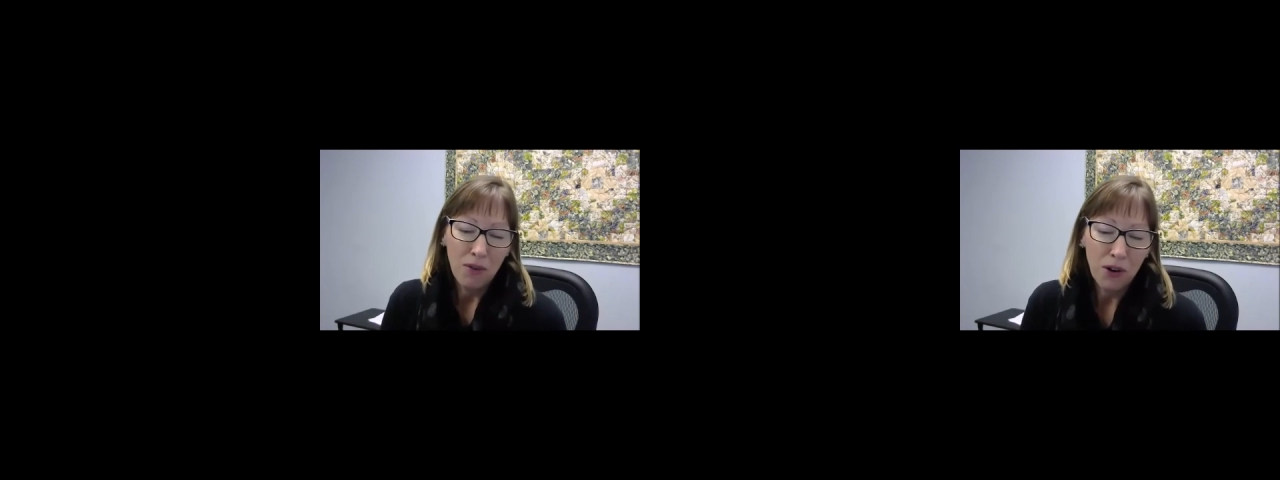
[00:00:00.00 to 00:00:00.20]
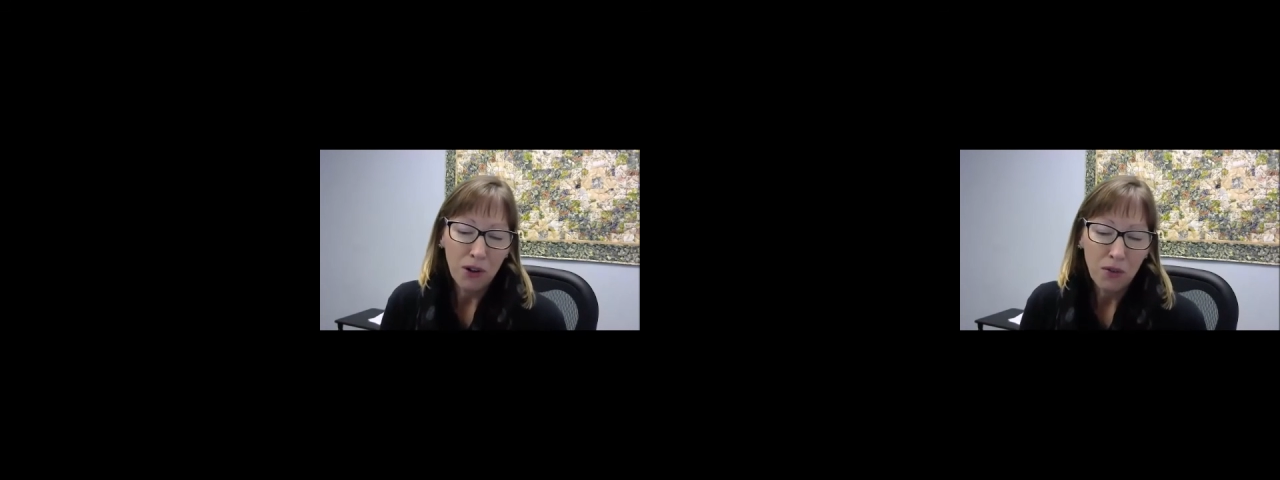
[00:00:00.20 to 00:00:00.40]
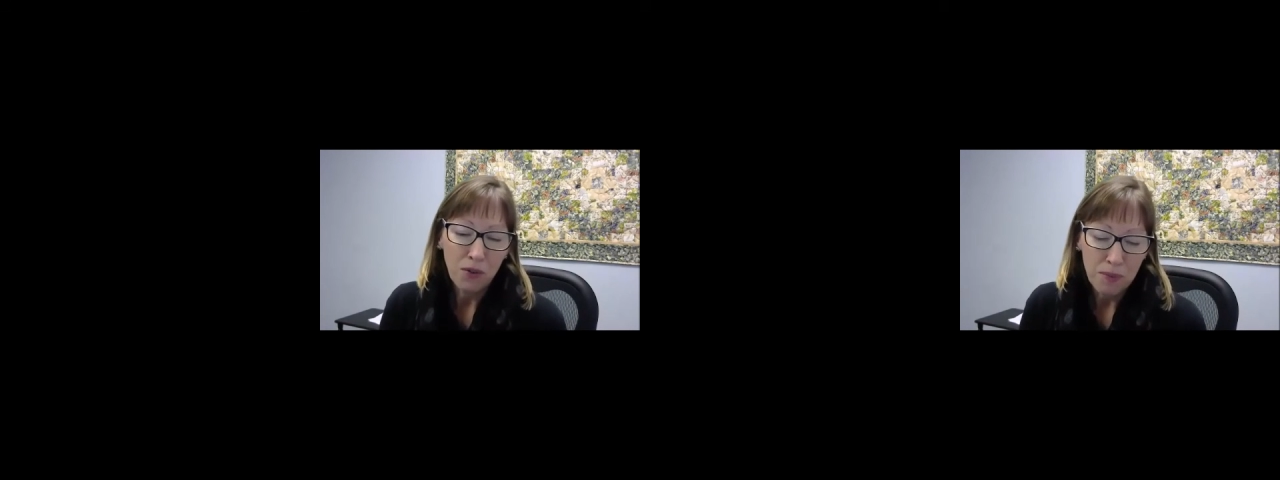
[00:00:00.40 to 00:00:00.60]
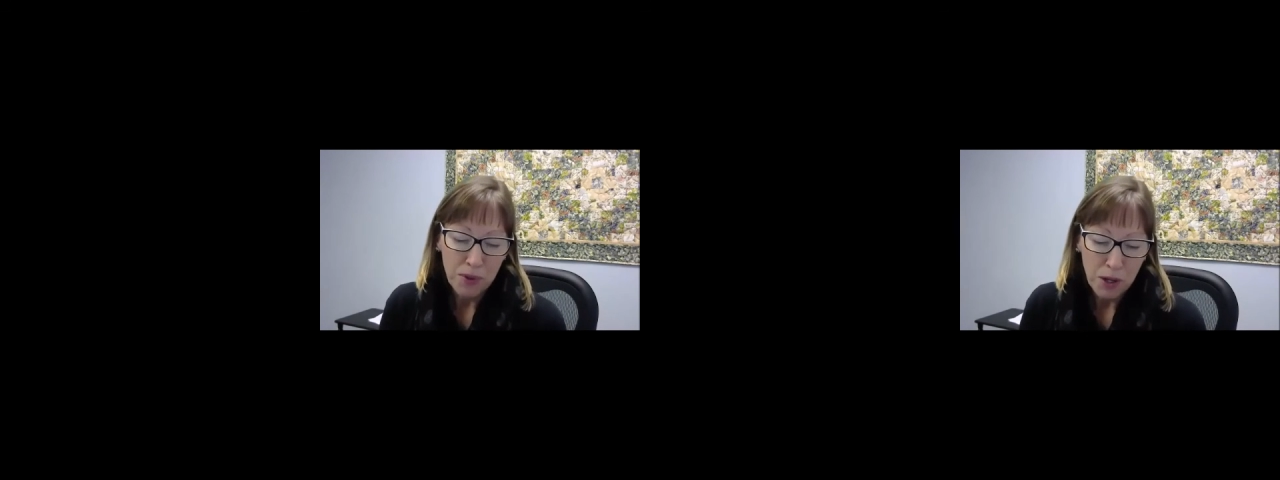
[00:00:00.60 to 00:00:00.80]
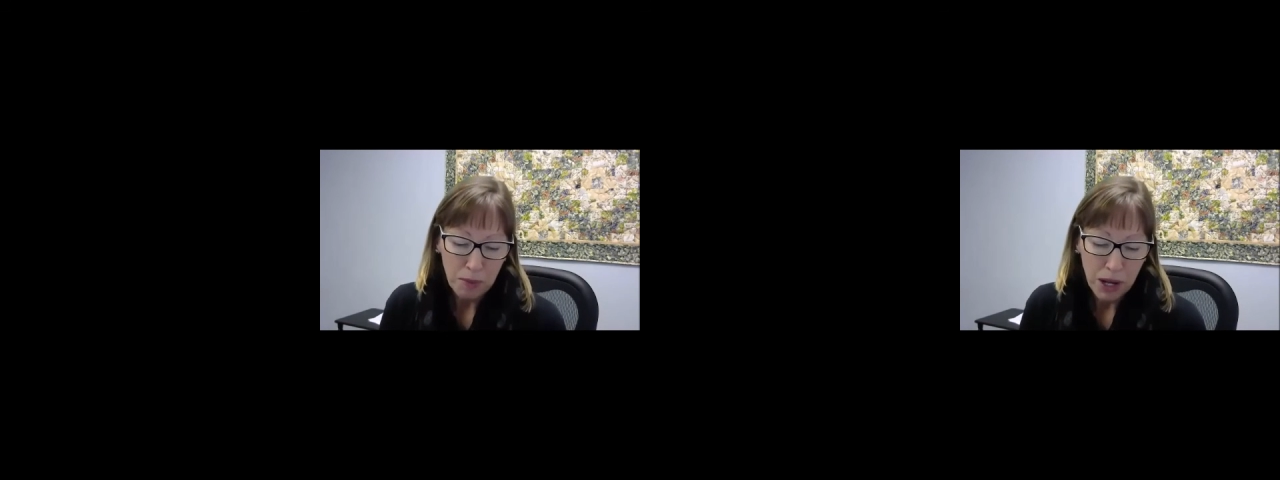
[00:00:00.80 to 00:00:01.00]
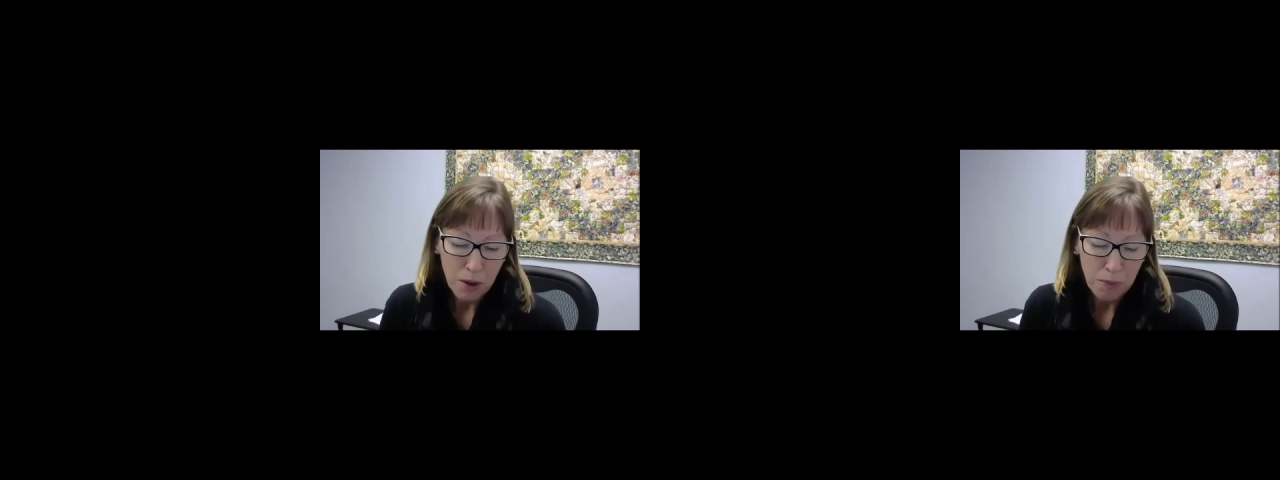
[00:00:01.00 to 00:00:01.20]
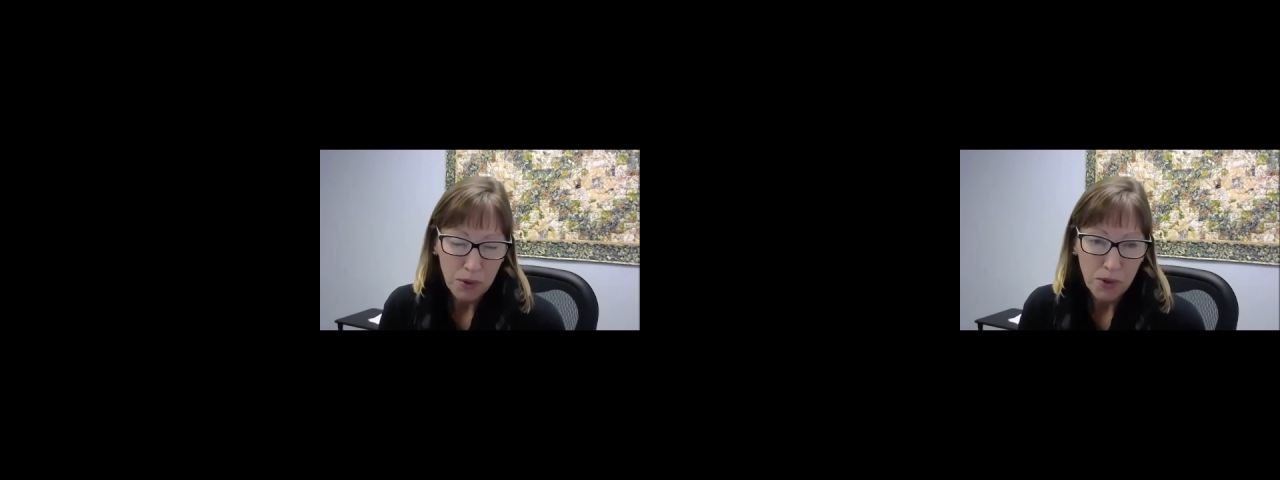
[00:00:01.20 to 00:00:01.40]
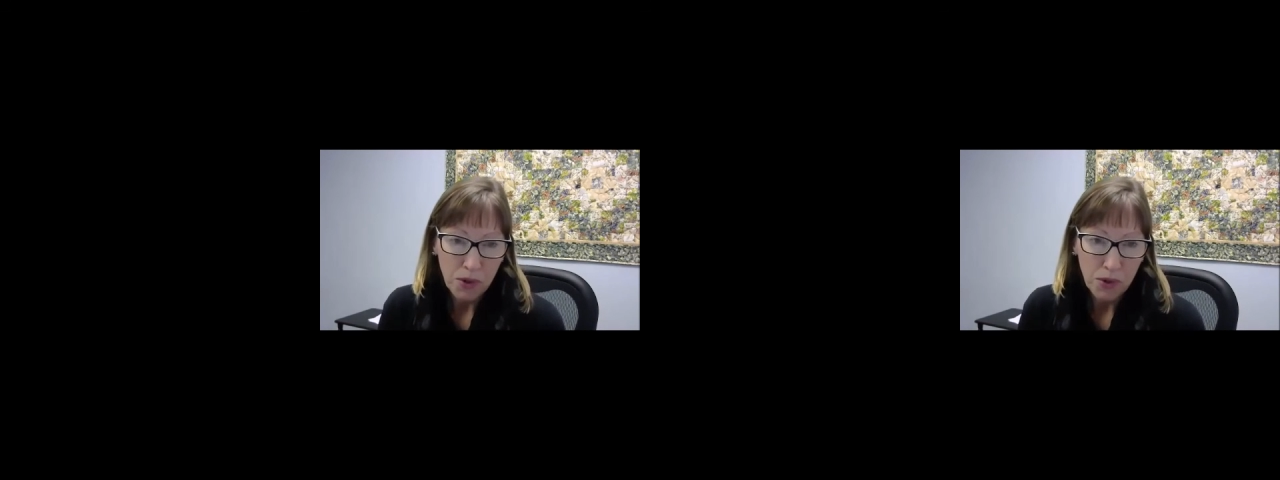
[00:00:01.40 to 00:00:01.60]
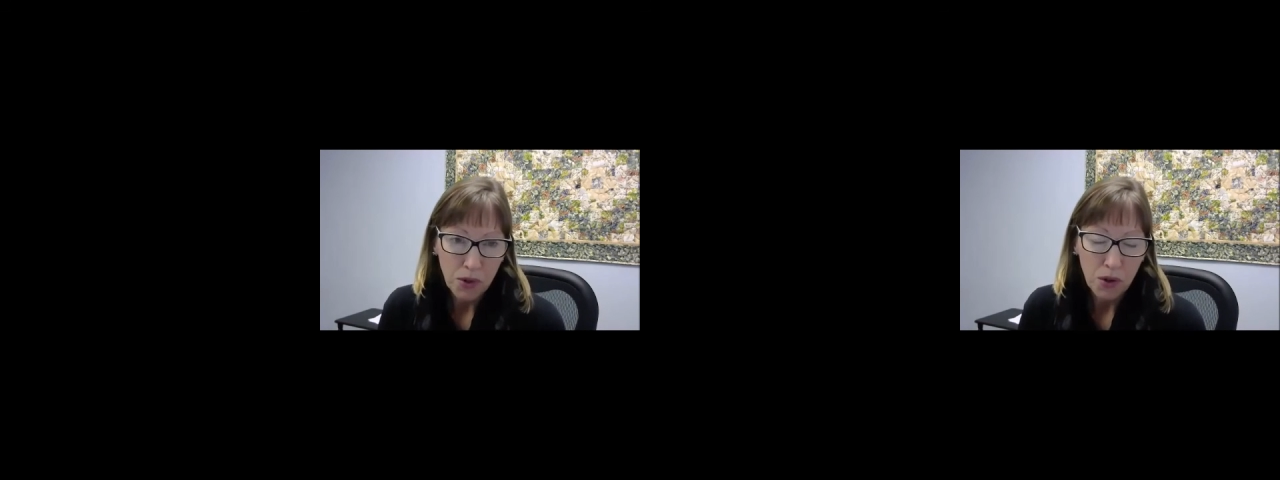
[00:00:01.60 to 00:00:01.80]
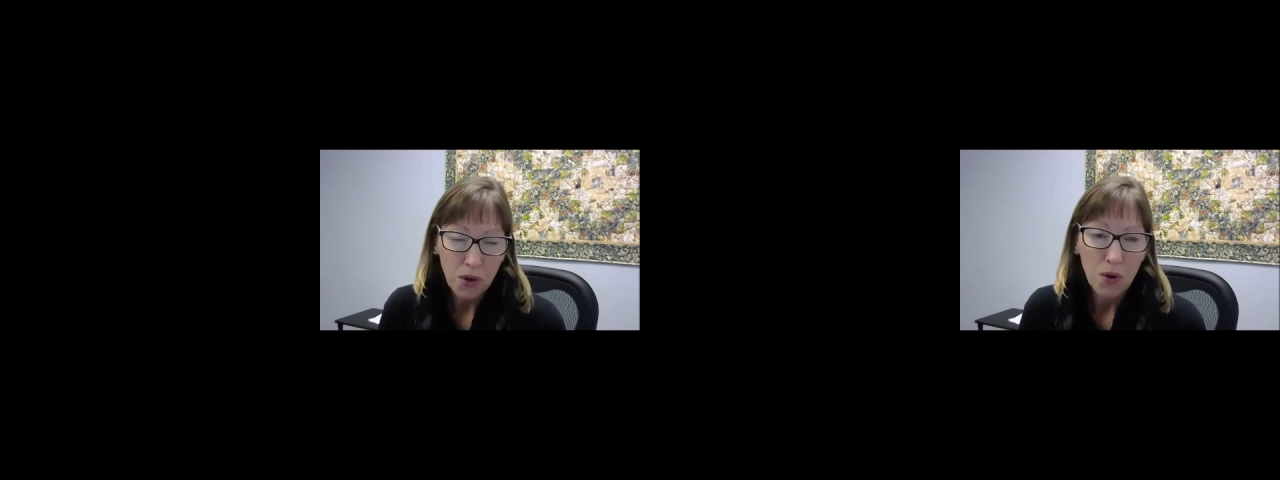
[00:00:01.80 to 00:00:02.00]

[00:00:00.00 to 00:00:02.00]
heard from some campuses